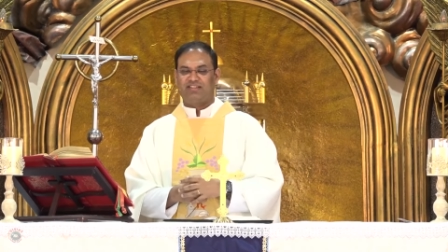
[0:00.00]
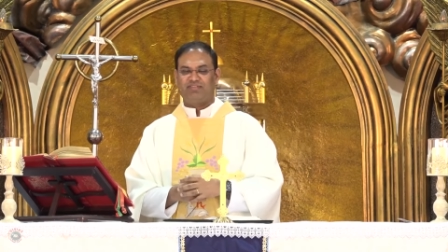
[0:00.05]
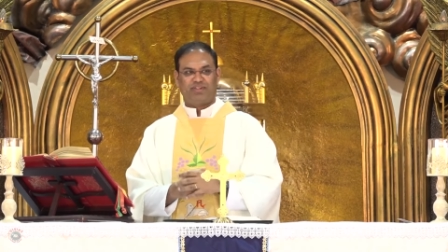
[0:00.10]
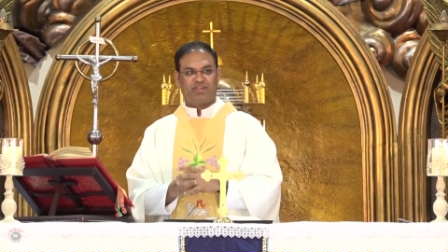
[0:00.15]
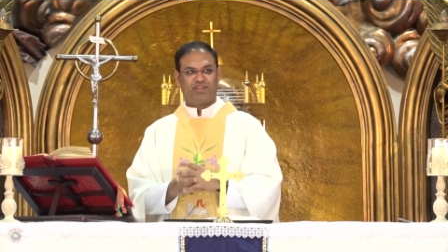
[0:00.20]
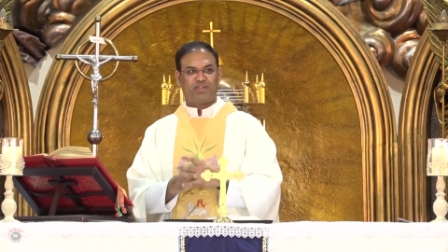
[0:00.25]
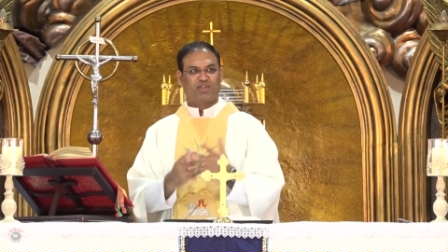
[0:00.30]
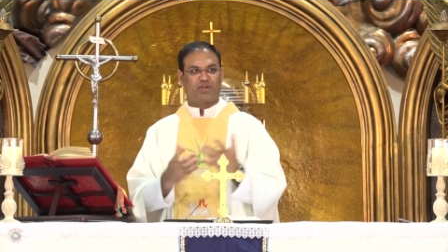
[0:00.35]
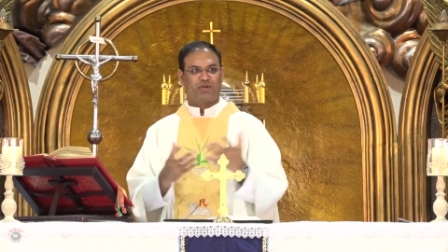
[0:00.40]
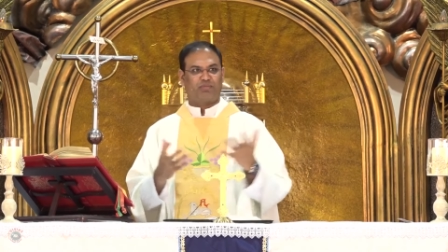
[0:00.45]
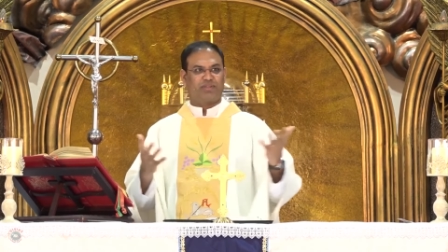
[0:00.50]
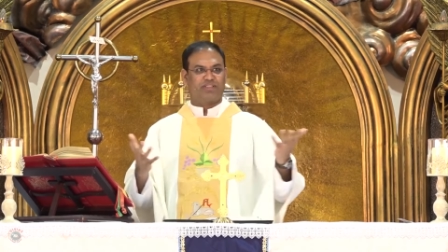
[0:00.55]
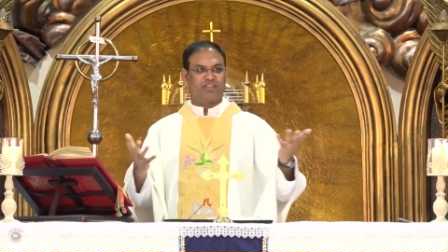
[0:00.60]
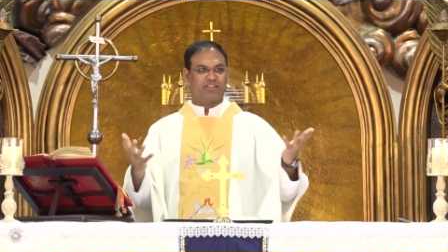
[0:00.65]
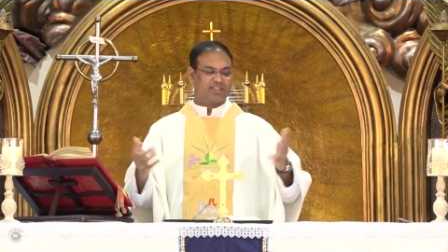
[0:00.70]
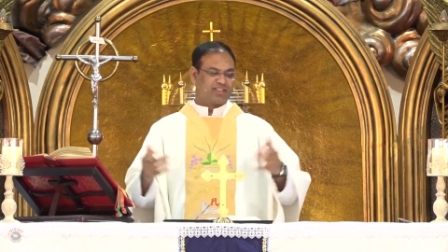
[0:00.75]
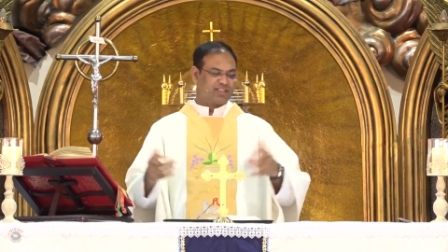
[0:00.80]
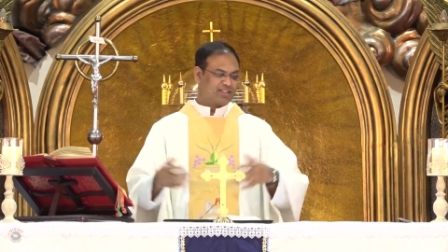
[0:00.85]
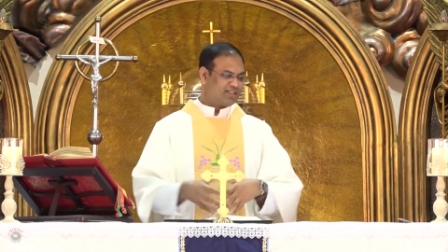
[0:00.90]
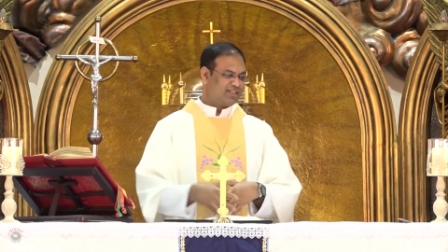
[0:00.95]
window shopping
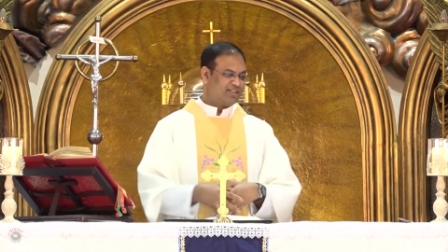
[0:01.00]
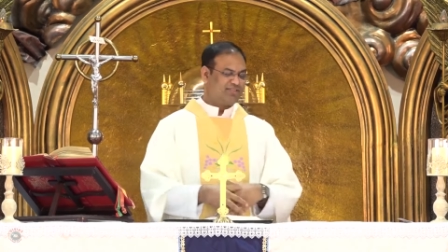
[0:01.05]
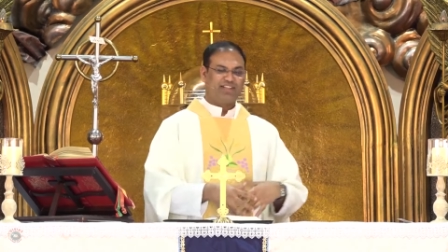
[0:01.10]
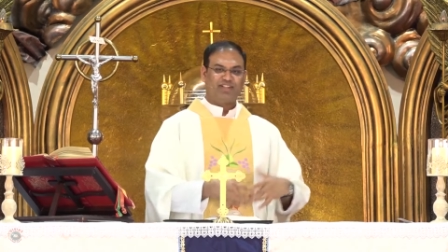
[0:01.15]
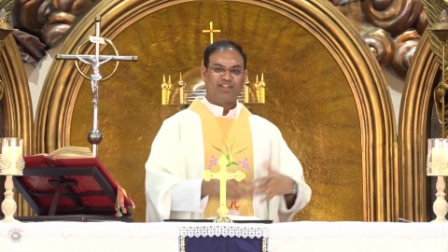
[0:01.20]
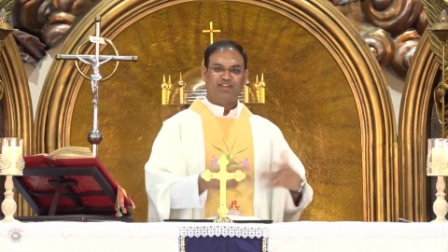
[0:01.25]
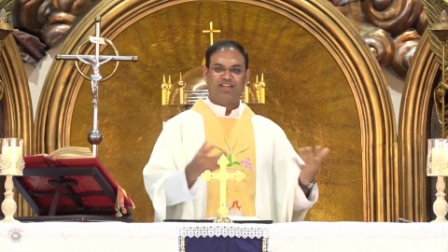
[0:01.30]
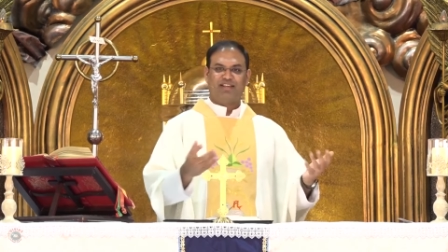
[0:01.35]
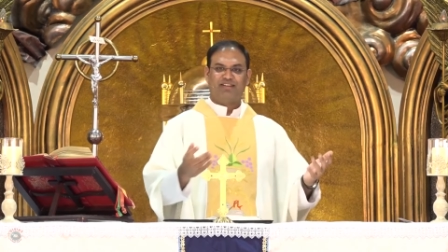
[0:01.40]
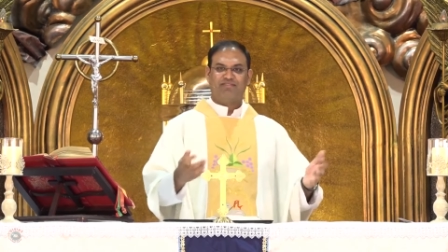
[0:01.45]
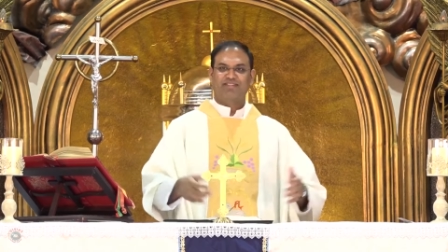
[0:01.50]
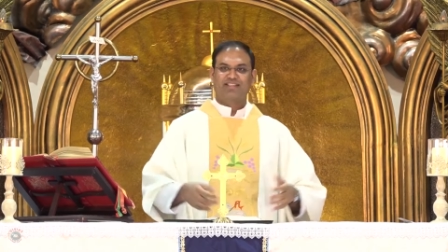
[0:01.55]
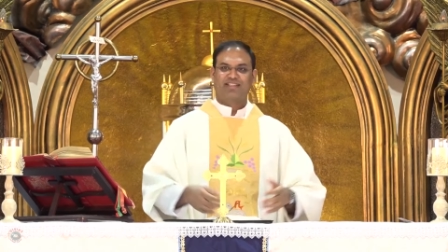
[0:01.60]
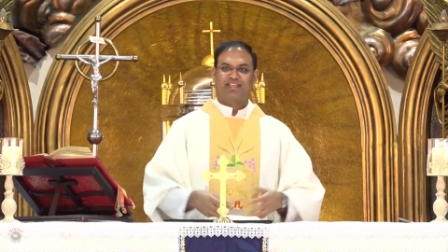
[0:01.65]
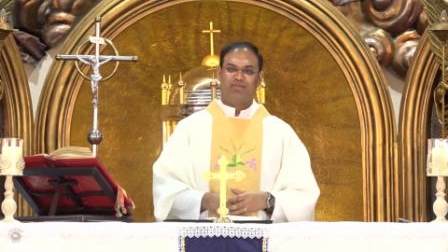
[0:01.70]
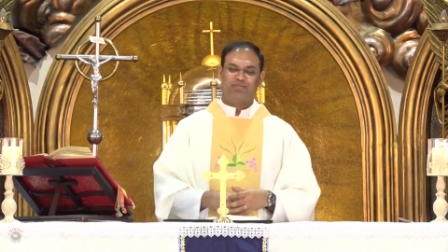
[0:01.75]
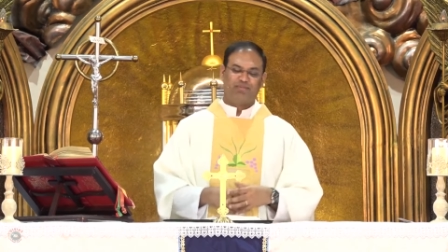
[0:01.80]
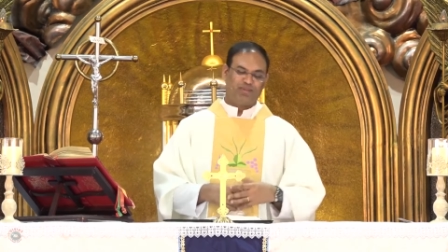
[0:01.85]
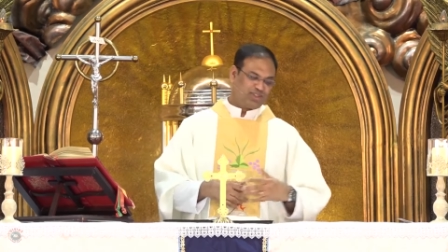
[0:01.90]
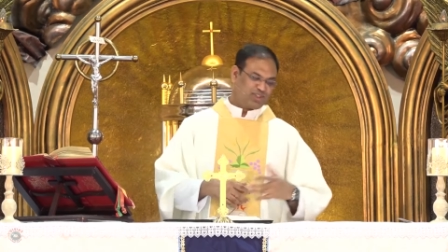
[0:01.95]
just uh, when you have
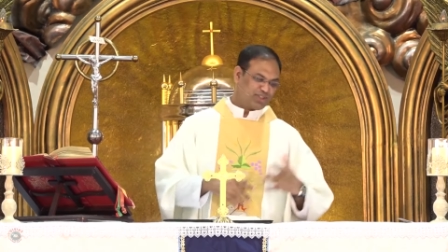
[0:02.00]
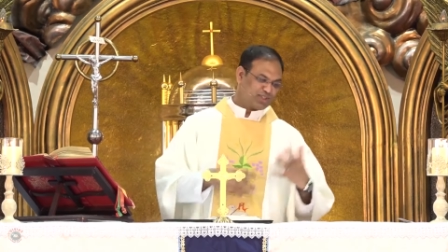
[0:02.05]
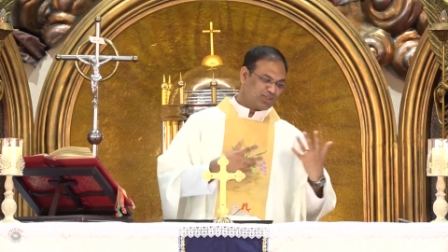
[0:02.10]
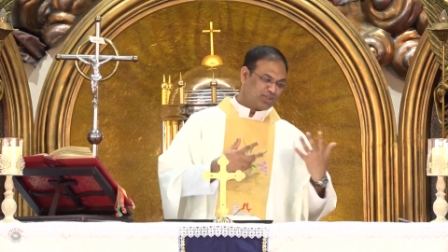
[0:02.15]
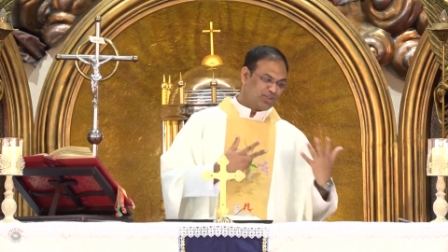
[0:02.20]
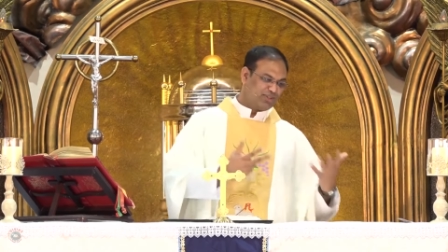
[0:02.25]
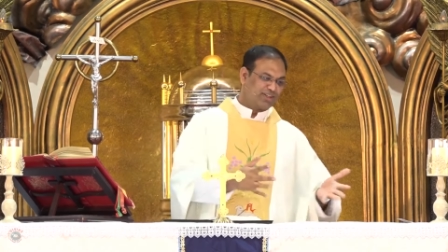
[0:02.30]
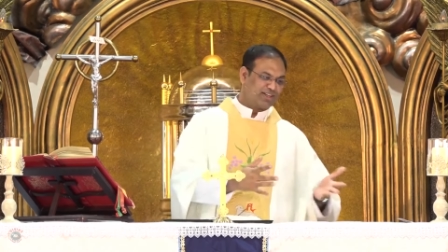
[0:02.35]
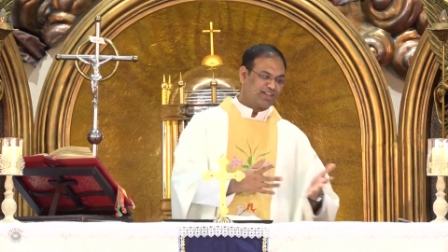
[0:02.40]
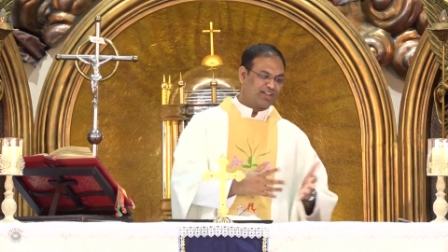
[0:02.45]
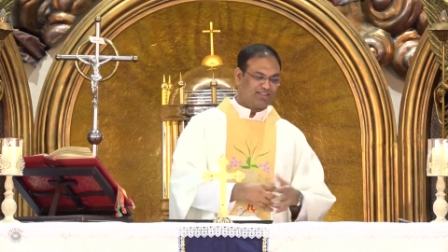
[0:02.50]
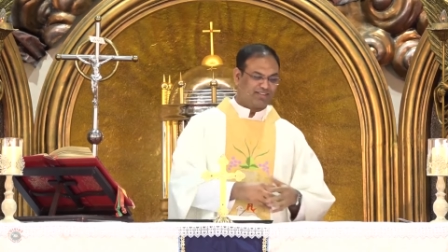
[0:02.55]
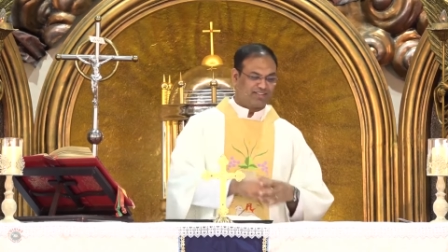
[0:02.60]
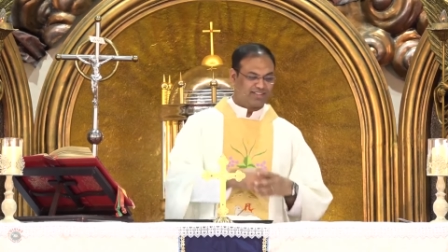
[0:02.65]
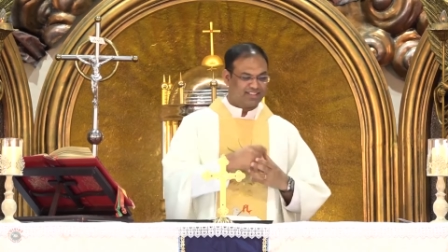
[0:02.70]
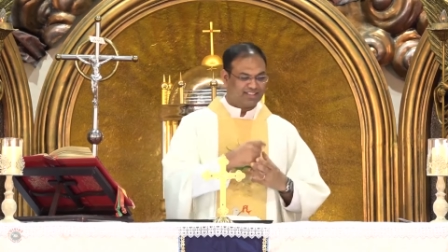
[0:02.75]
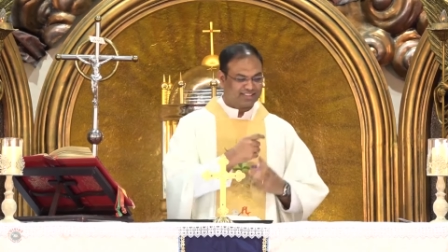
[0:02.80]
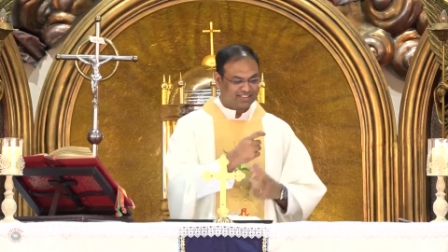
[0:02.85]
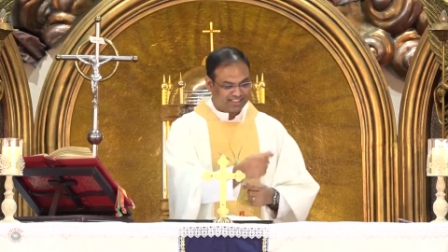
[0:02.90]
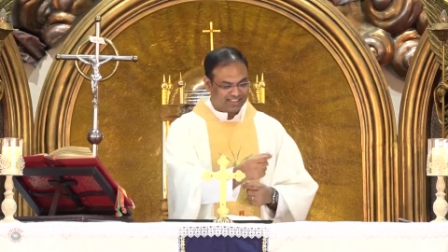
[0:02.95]
time you just go
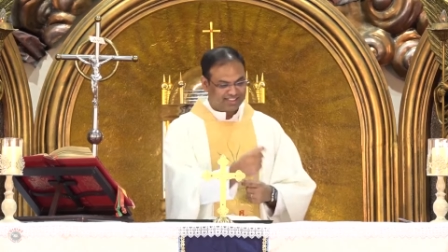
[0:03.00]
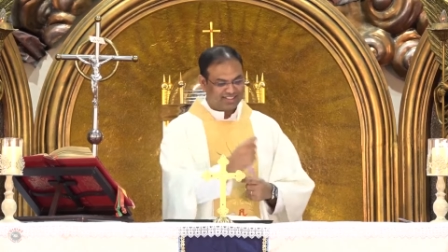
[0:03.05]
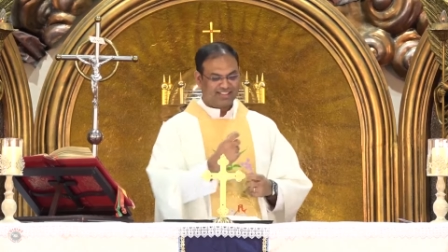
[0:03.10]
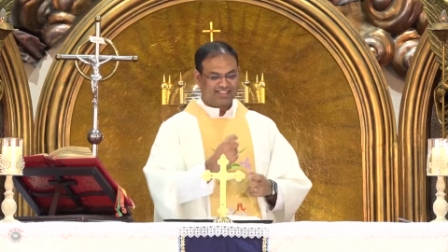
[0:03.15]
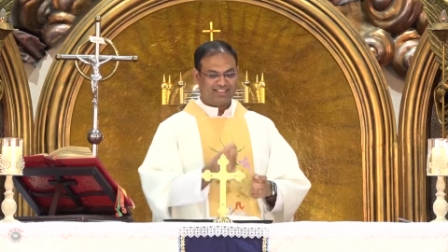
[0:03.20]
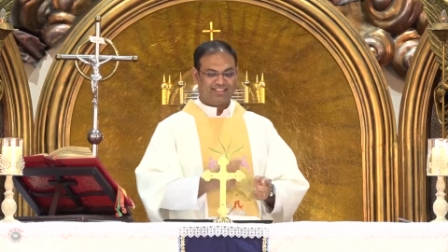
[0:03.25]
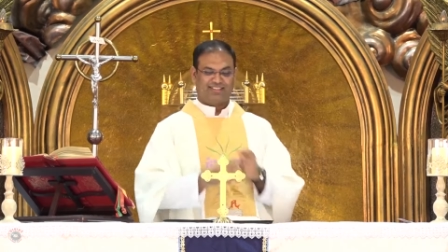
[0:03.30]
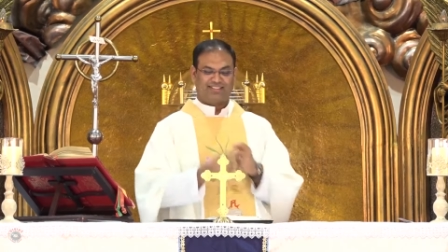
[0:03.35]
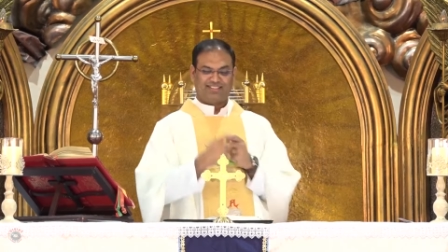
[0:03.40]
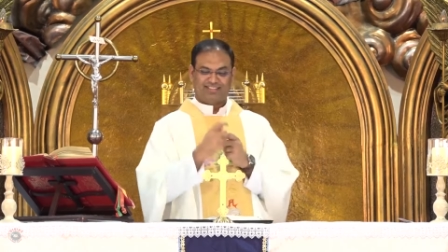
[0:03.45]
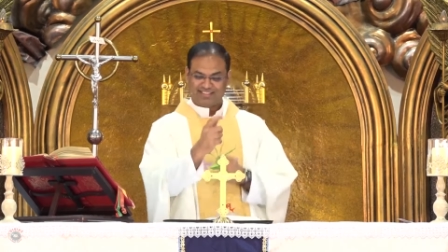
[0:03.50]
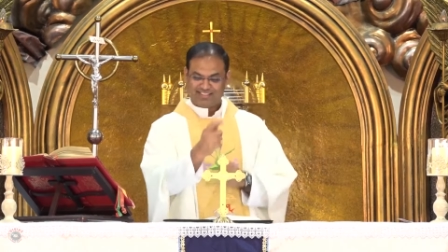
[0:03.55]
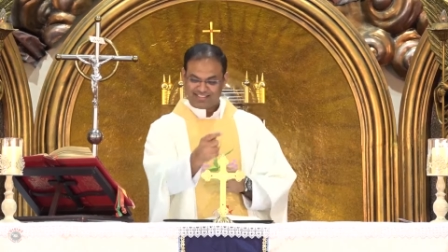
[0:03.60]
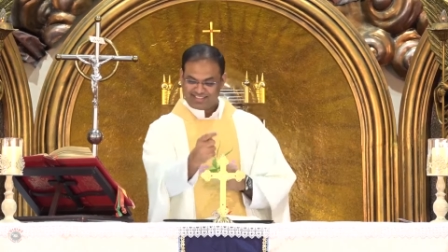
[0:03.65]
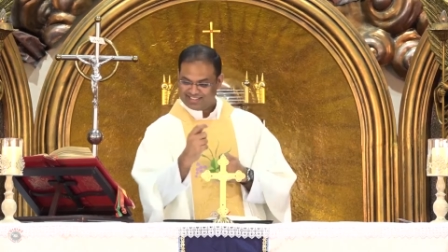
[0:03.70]
around and get the you know.